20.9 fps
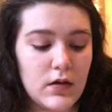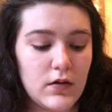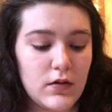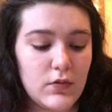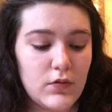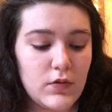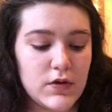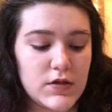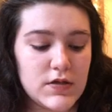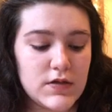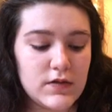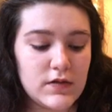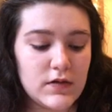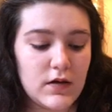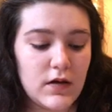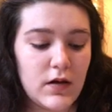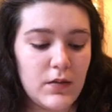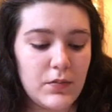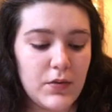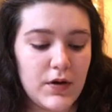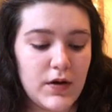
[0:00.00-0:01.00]
which is a
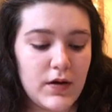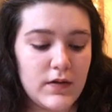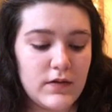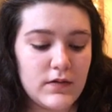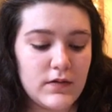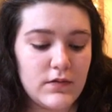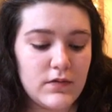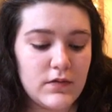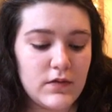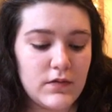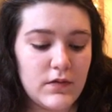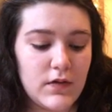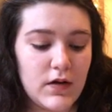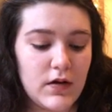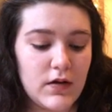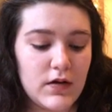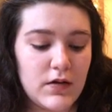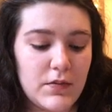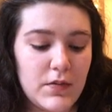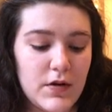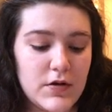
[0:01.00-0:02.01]
comprehensive
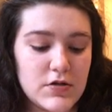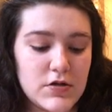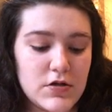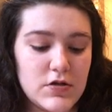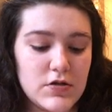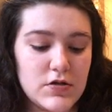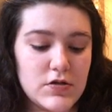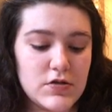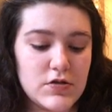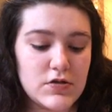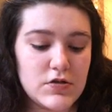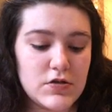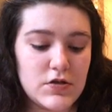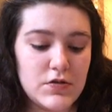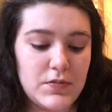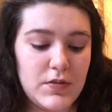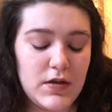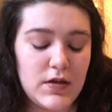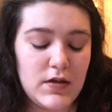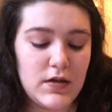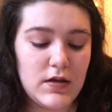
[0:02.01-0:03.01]
severity measure, should
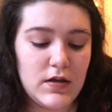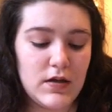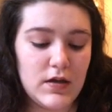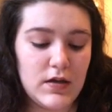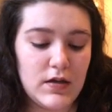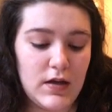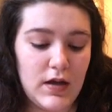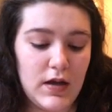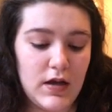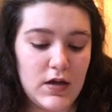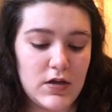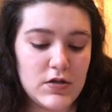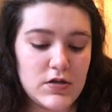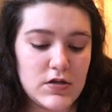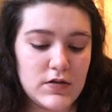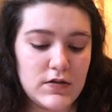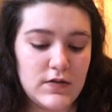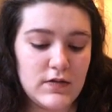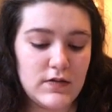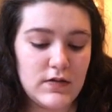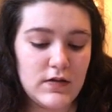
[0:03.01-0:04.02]
be an age
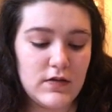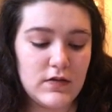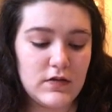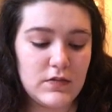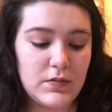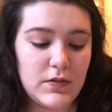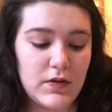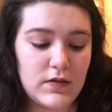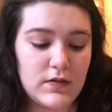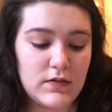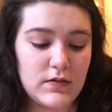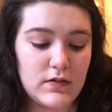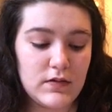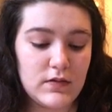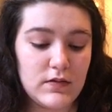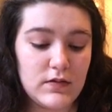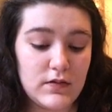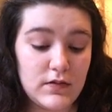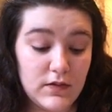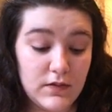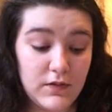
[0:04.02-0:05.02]
and
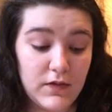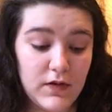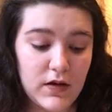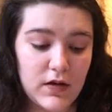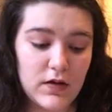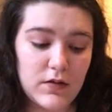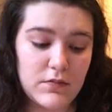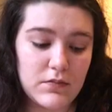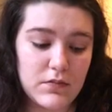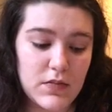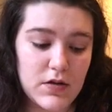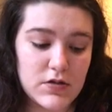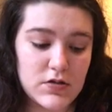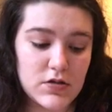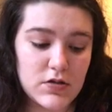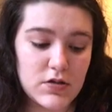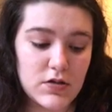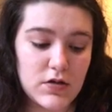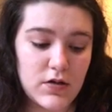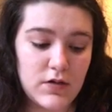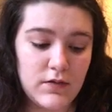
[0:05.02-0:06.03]
disease-specific
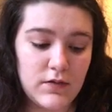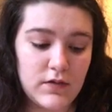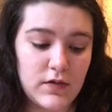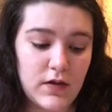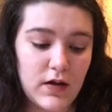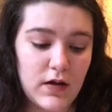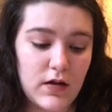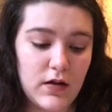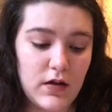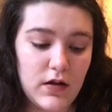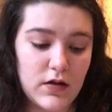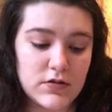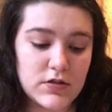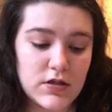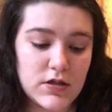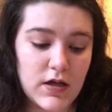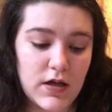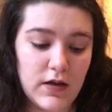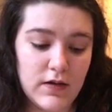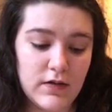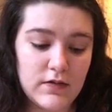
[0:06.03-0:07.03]
measure of
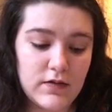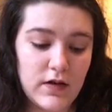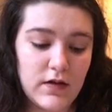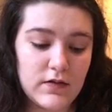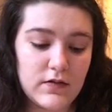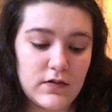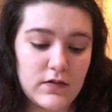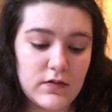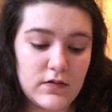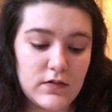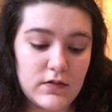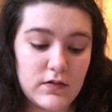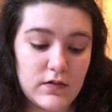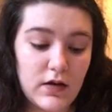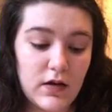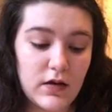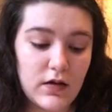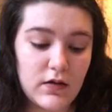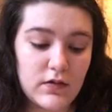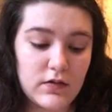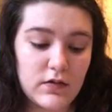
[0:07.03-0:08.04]
psychologic and
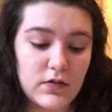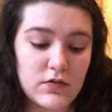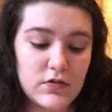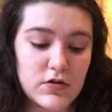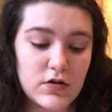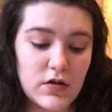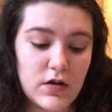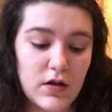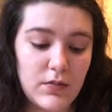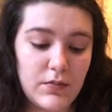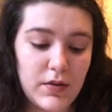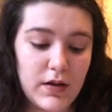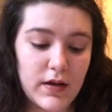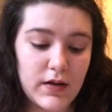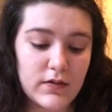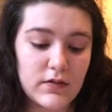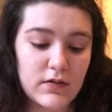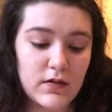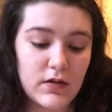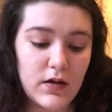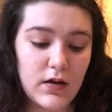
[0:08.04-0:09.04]
psychosocial
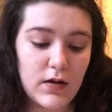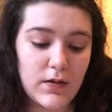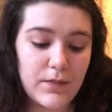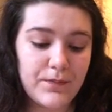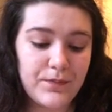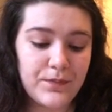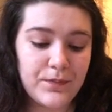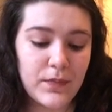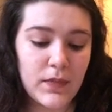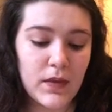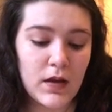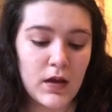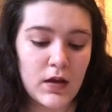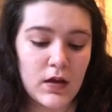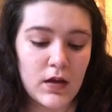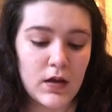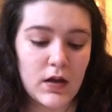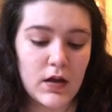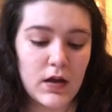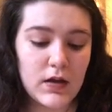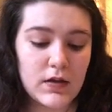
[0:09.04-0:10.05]
complexity.
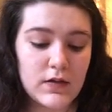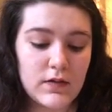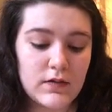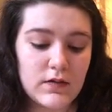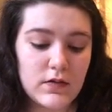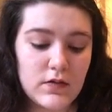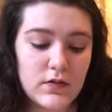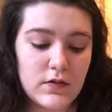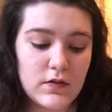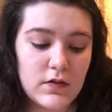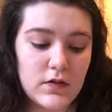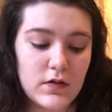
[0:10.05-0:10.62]
It is used to